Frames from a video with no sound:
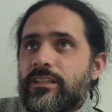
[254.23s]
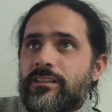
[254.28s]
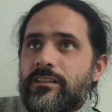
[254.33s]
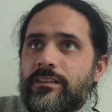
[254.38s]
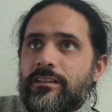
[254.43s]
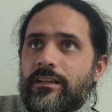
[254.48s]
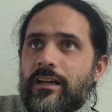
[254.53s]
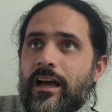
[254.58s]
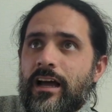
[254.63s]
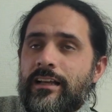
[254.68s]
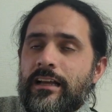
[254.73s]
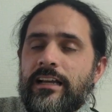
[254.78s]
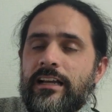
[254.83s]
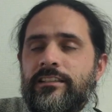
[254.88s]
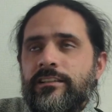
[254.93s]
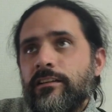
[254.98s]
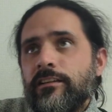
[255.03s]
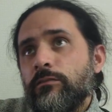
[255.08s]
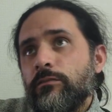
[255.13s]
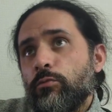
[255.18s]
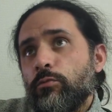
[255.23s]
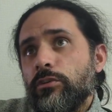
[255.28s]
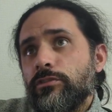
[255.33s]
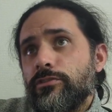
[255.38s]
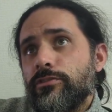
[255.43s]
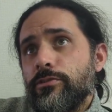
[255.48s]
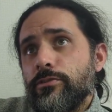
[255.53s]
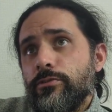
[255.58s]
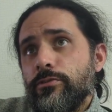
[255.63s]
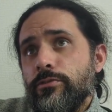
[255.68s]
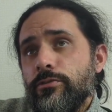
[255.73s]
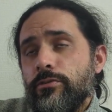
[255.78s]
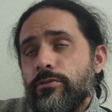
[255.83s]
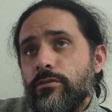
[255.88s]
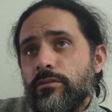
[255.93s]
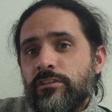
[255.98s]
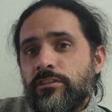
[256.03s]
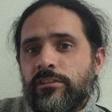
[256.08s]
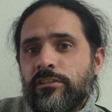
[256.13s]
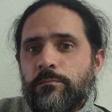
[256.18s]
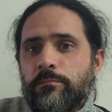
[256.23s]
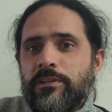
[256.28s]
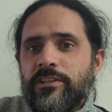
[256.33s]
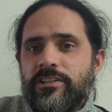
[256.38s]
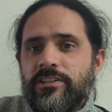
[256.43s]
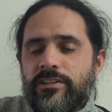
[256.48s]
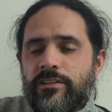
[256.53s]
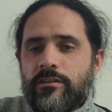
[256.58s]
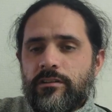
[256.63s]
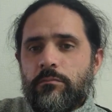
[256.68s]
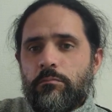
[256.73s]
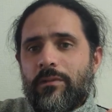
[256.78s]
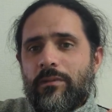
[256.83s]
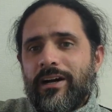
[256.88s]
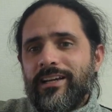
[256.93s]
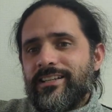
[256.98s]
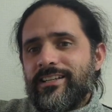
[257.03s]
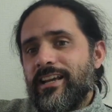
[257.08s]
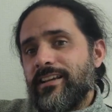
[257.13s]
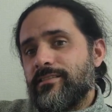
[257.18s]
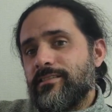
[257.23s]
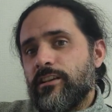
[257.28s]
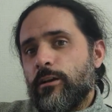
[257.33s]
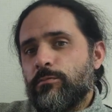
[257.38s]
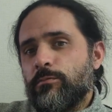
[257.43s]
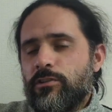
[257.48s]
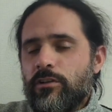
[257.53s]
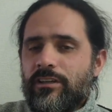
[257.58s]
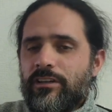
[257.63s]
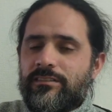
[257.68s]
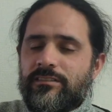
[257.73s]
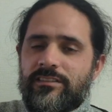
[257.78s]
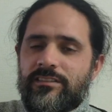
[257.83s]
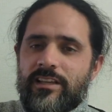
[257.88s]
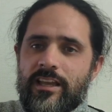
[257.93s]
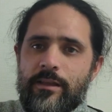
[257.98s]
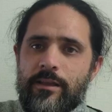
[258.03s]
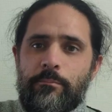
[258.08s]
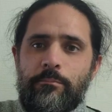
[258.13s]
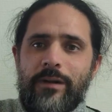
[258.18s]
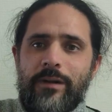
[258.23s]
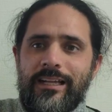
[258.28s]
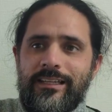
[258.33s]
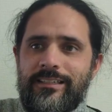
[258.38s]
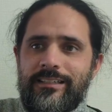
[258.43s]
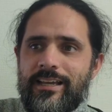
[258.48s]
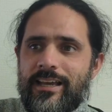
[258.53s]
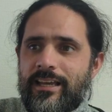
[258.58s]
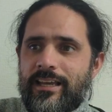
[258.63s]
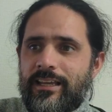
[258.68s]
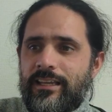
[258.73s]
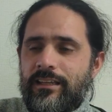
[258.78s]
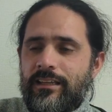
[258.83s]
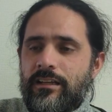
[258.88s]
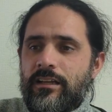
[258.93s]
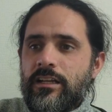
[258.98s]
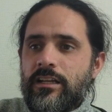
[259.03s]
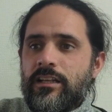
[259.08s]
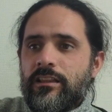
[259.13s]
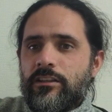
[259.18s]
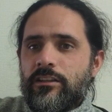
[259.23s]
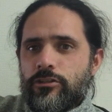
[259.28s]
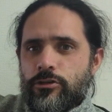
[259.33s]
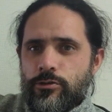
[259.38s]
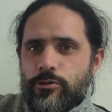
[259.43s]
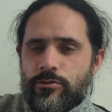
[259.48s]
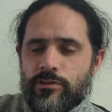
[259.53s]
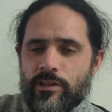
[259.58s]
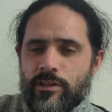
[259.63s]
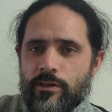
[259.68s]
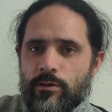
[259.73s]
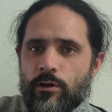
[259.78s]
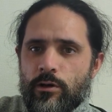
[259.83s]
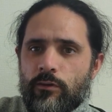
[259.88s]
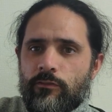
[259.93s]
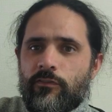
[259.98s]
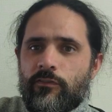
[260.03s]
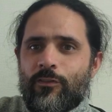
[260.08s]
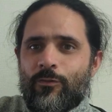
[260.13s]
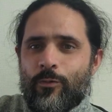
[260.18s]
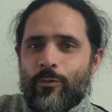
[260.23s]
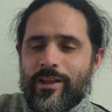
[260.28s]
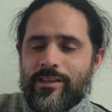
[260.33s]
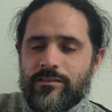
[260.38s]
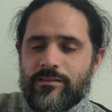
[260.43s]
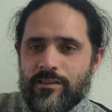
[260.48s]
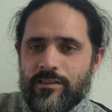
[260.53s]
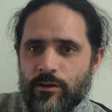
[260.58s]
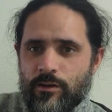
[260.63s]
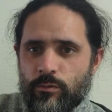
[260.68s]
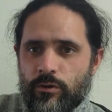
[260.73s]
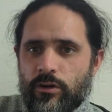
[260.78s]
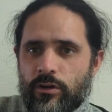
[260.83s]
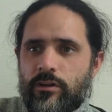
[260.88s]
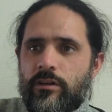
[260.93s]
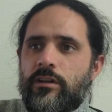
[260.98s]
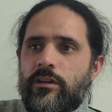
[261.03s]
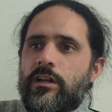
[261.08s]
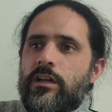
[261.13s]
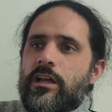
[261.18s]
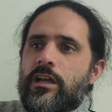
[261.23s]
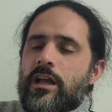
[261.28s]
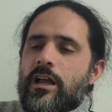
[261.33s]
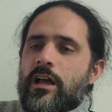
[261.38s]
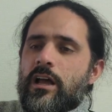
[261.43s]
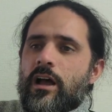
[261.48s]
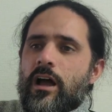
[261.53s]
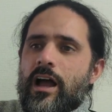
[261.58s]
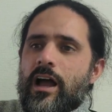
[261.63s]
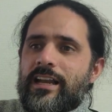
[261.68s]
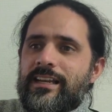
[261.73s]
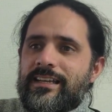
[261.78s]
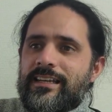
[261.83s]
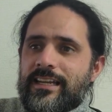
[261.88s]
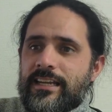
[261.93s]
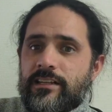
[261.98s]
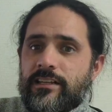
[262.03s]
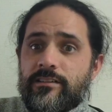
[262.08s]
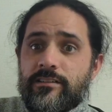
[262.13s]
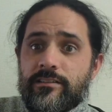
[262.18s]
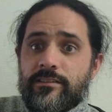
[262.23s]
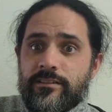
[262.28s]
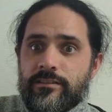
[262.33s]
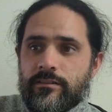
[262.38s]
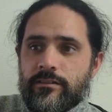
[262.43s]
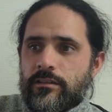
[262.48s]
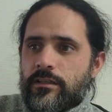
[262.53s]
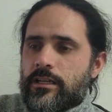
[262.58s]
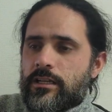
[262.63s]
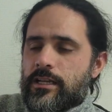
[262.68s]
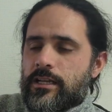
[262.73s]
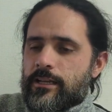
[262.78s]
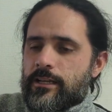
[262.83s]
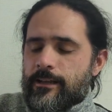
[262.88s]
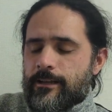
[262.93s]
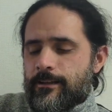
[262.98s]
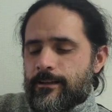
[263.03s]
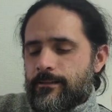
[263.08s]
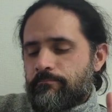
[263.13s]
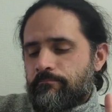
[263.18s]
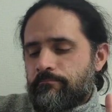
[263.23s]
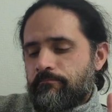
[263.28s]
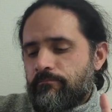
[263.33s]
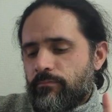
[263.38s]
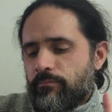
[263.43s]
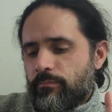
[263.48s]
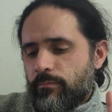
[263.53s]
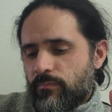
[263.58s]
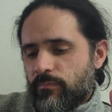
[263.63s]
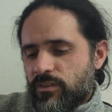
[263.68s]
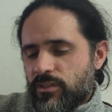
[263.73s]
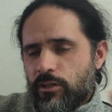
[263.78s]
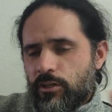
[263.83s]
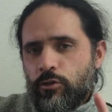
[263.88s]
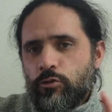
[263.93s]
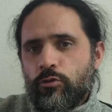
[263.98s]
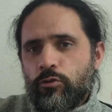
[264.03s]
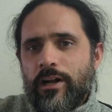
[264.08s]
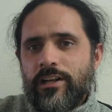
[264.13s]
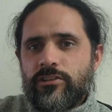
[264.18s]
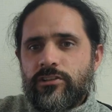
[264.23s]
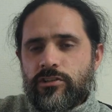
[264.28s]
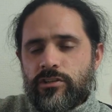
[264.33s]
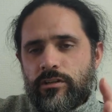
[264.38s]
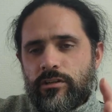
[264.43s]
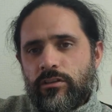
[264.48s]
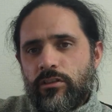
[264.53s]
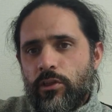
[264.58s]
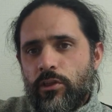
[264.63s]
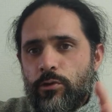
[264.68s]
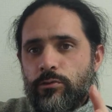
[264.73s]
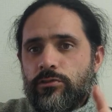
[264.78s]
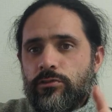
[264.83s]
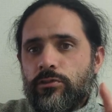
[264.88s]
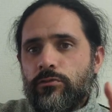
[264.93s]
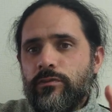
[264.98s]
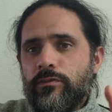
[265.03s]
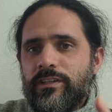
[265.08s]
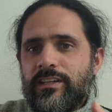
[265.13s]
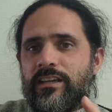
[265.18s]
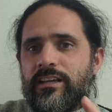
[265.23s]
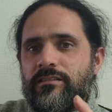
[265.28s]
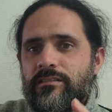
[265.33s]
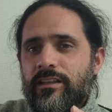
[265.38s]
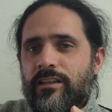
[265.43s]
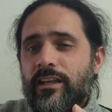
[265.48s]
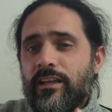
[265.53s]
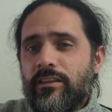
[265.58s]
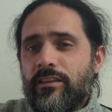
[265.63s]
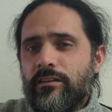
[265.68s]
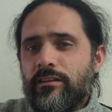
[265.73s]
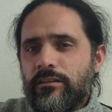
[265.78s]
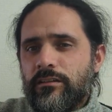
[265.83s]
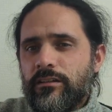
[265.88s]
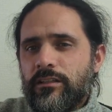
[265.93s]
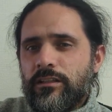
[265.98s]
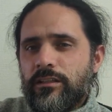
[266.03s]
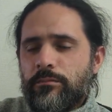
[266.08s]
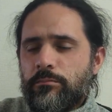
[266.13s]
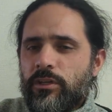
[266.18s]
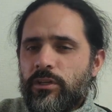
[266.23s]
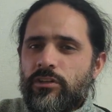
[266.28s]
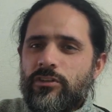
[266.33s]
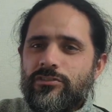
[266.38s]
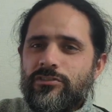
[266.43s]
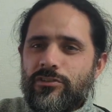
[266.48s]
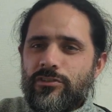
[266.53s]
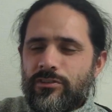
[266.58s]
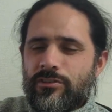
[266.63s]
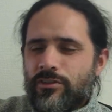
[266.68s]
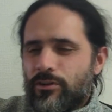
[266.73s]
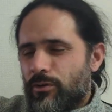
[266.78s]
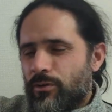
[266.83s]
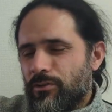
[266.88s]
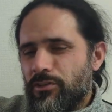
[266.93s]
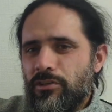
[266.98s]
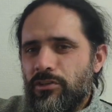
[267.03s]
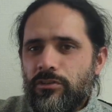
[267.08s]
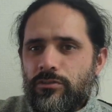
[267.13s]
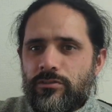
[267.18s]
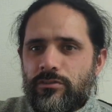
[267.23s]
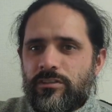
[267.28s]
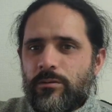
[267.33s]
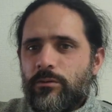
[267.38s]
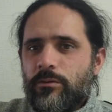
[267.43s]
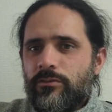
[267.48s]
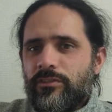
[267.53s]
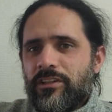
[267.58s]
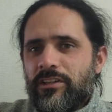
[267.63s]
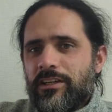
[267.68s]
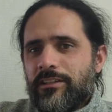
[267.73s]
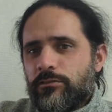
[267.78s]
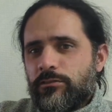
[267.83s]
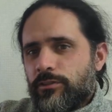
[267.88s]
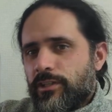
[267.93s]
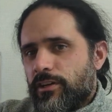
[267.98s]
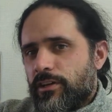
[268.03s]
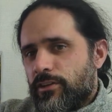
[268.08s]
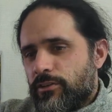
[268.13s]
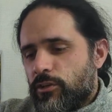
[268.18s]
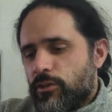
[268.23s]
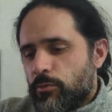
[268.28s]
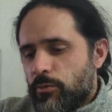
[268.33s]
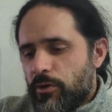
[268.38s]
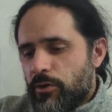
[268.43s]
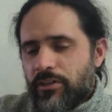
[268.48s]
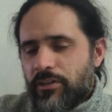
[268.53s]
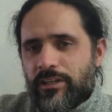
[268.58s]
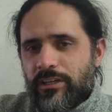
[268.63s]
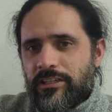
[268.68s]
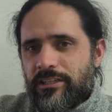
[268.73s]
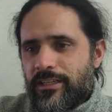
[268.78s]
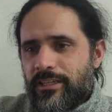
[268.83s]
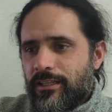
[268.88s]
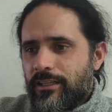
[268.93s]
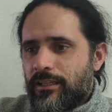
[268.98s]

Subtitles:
I didn't want to split my days up. So let's say Monday, Tuesday off, Wednesday work. I needed to crunch those 3 days together because, some of you guys already know, you work in IT.